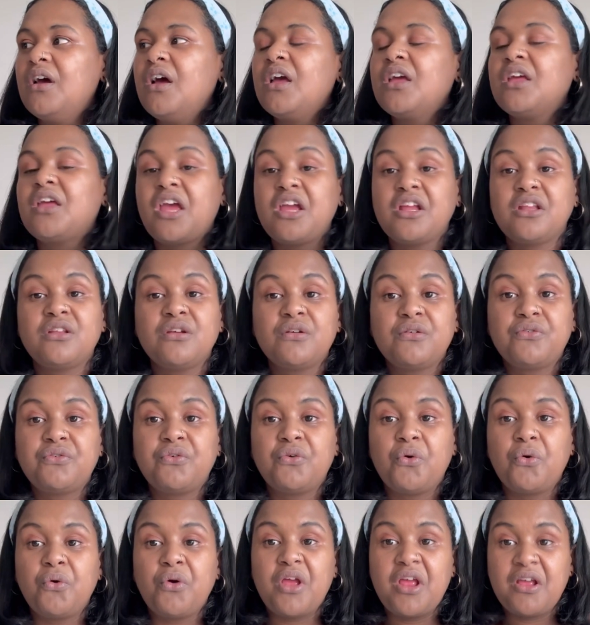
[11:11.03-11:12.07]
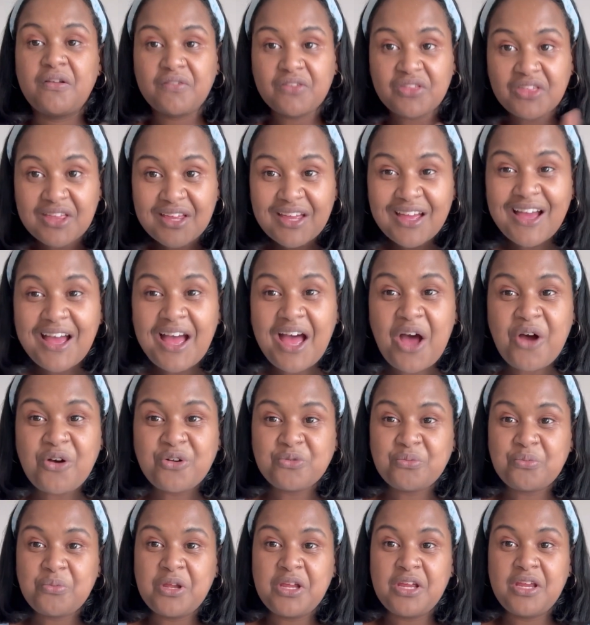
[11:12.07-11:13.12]
cater for everything
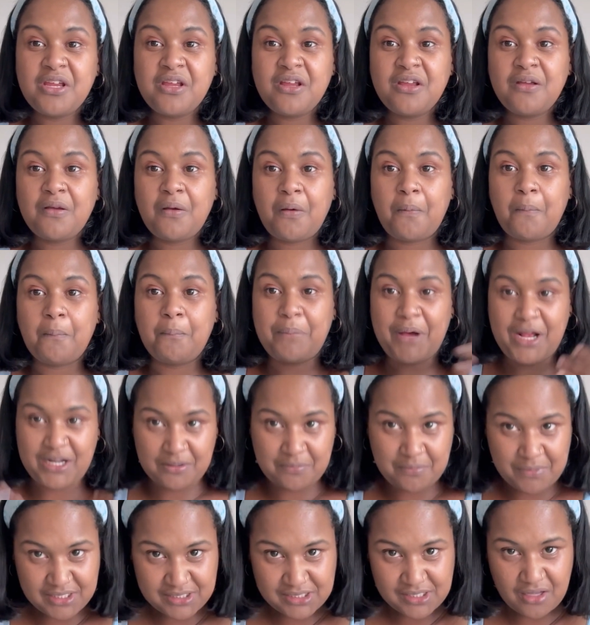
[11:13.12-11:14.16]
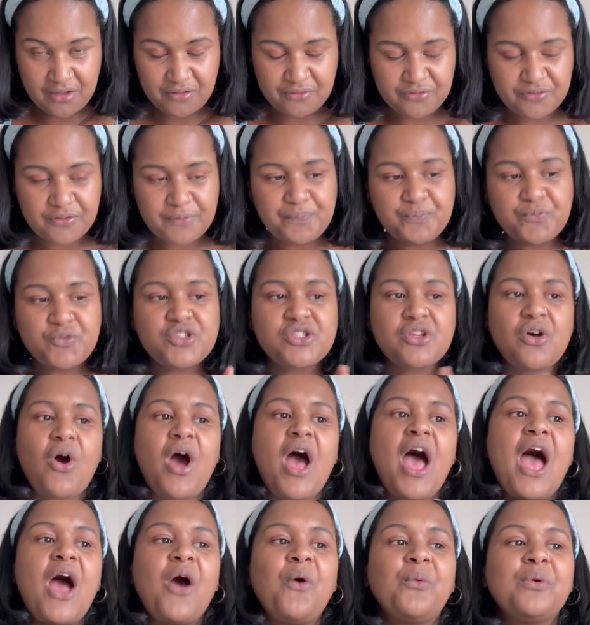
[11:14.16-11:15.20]
around me but myself. So
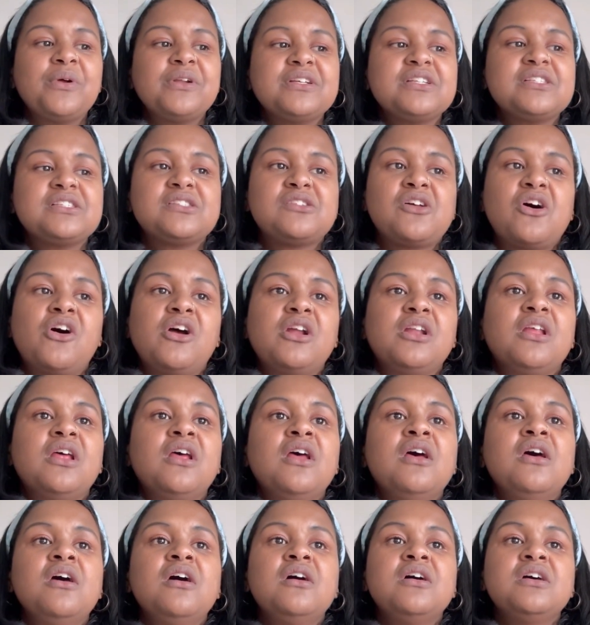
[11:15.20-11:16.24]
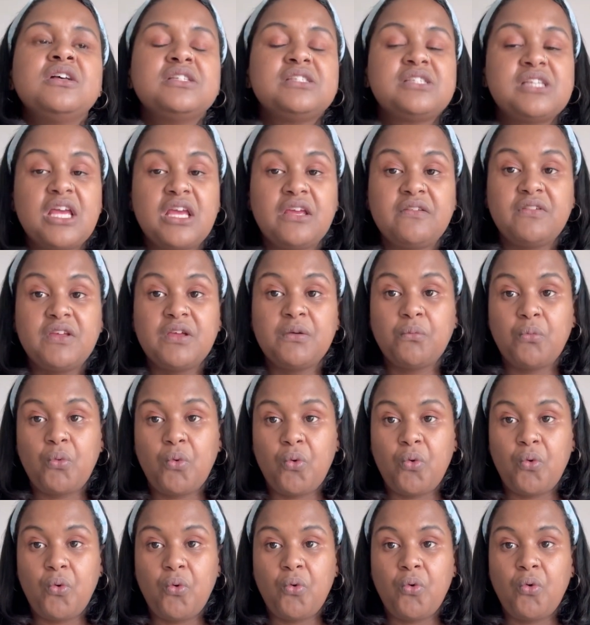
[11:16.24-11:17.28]
I want to start saving
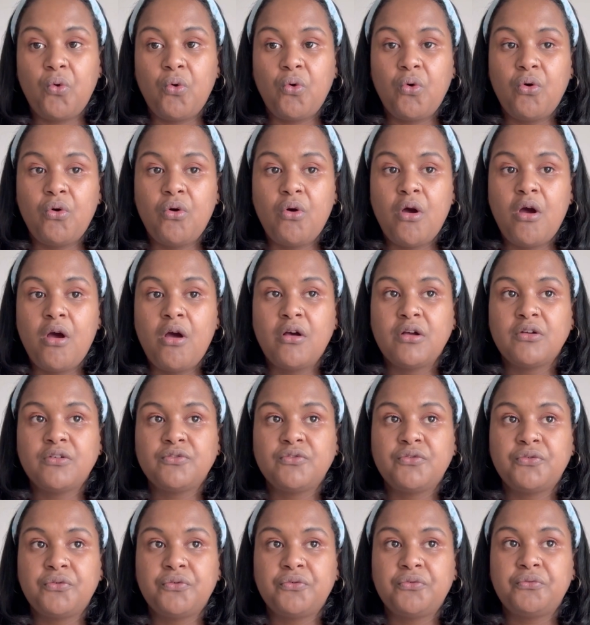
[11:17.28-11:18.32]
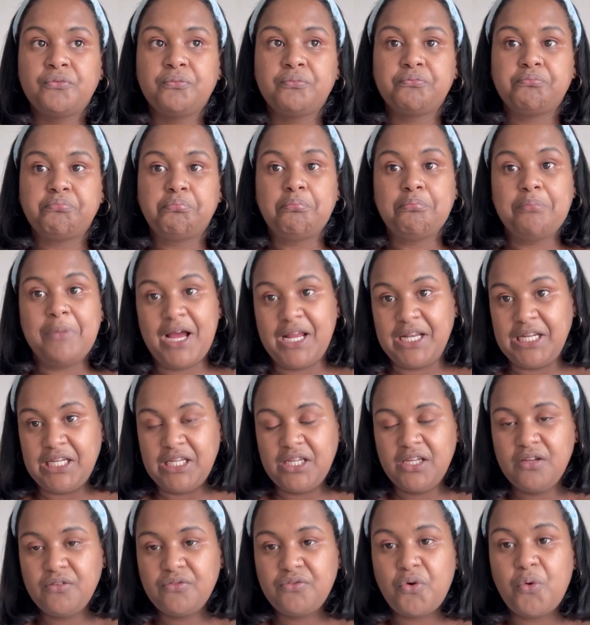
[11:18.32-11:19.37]
more
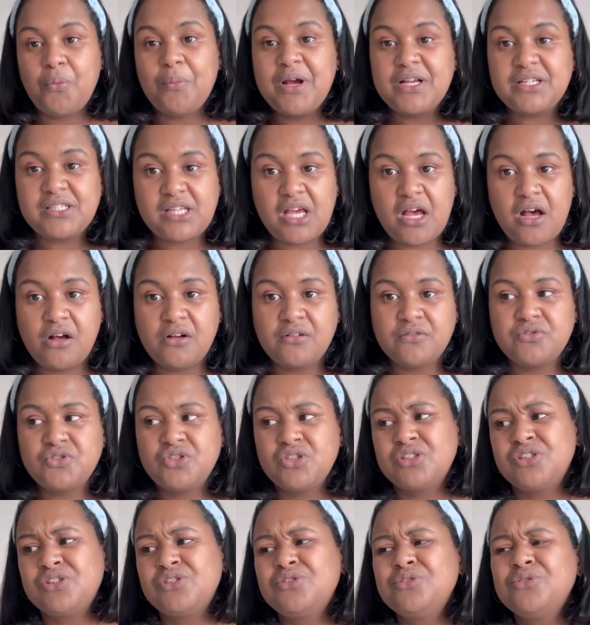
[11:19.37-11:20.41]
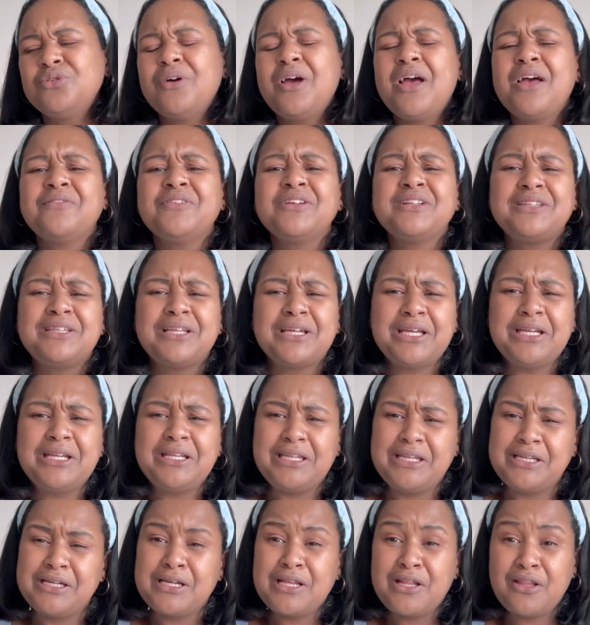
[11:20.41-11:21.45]
money for myself, just to have a treat
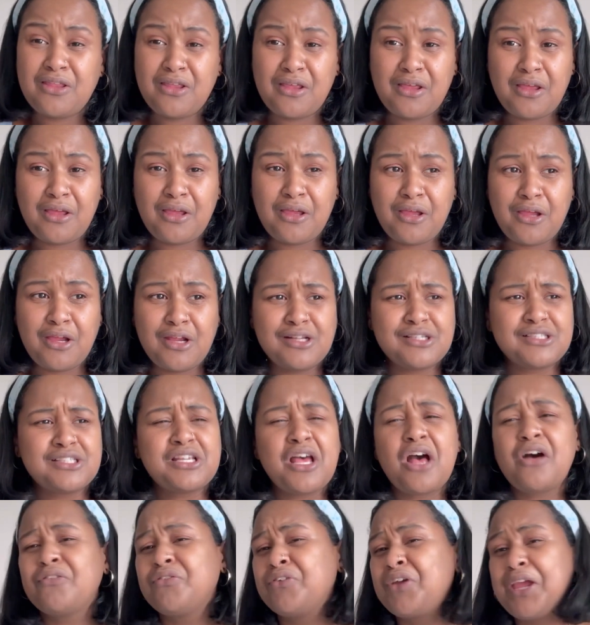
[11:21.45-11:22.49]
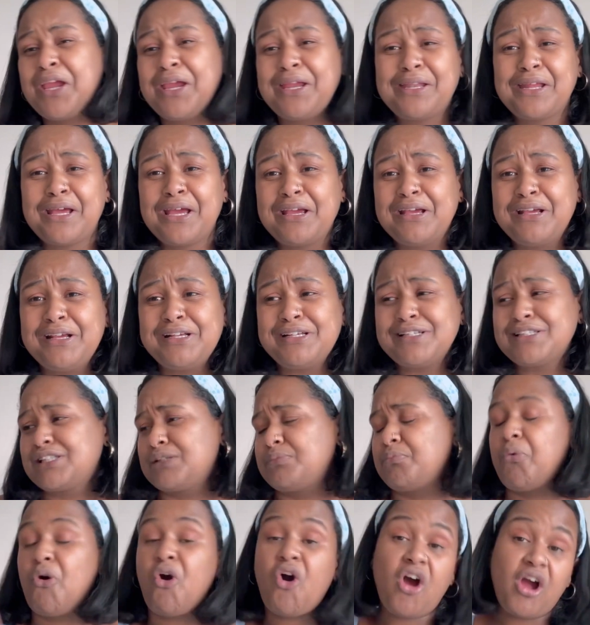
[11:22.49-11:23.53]
here and there, self-care days,
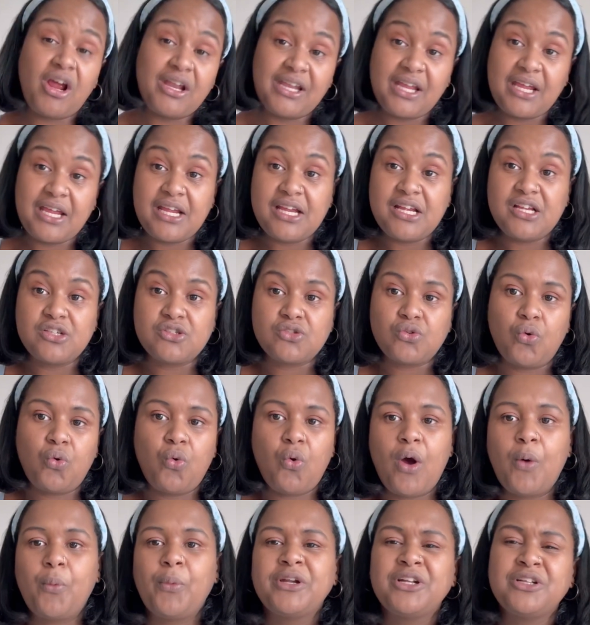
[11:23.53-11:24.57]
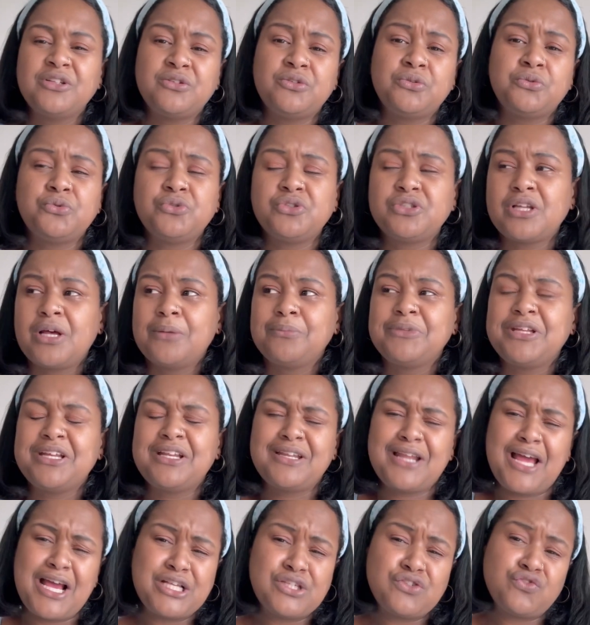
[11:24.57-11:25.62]
spa days, or I want to do something
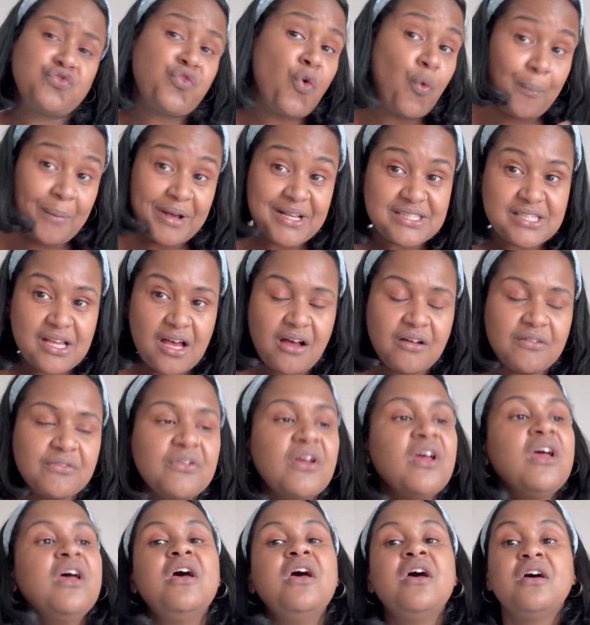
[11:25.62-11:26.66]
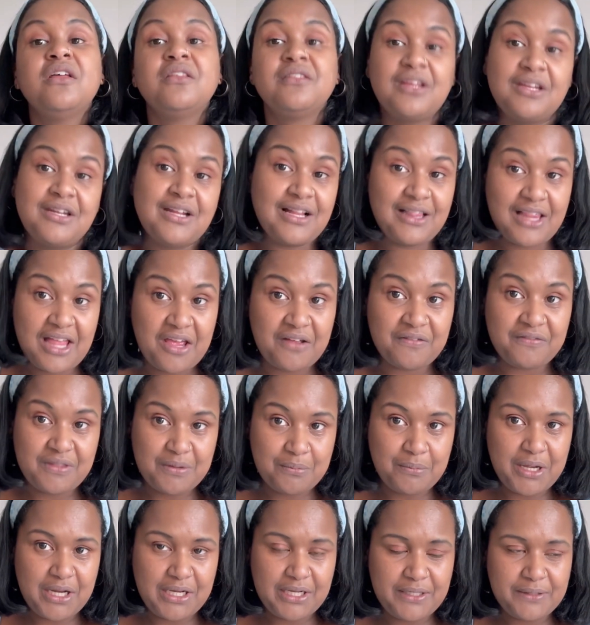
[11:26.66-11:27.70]
nice for myself, then I'll have the
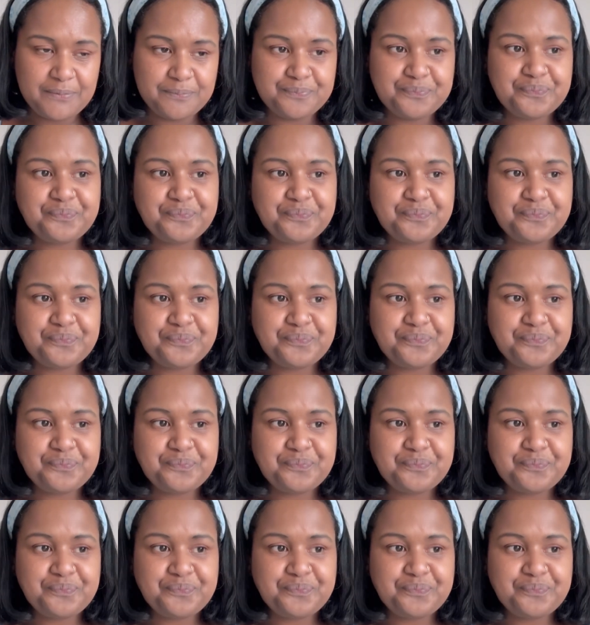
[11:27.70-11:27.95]
money.